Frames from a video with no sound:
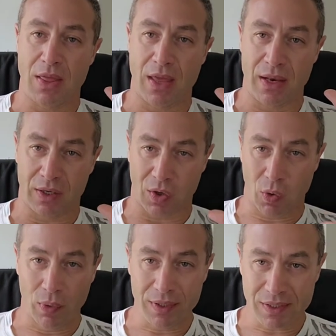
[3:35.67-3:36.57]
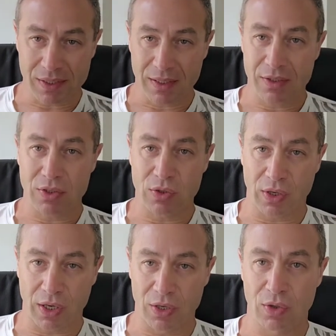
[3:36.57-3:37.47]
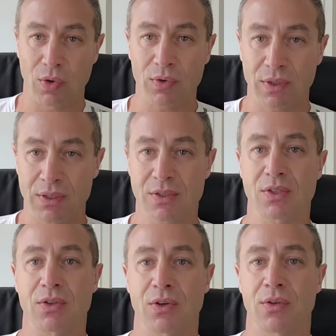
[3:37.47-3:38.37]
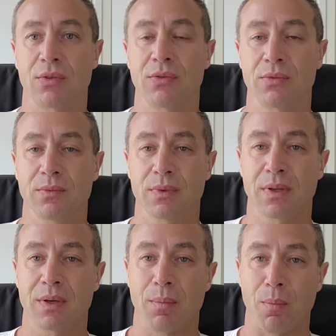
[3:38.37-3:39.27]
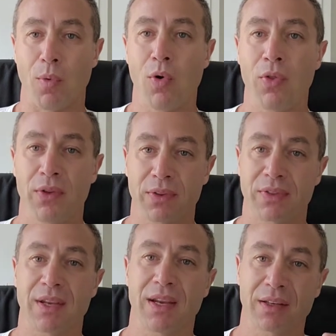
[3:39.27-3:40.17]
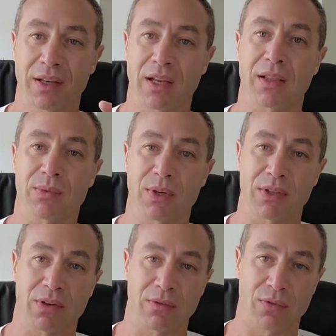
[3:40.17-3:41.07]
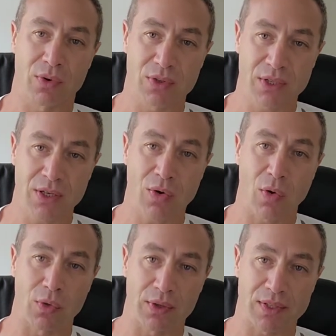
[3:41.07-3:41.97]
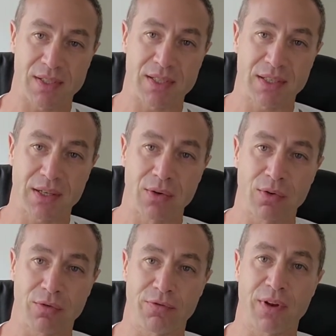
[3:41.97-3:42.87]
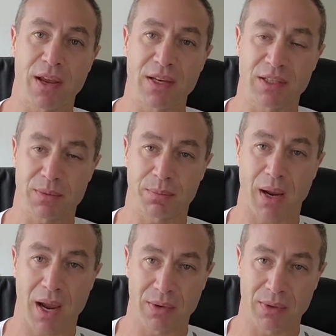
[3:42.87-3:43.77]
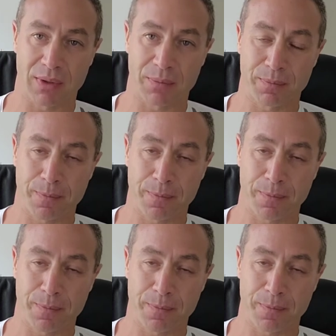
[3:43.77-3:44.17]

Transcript: in Queensland, you cannot install more than 10 kilowatt inverter on a single phase power.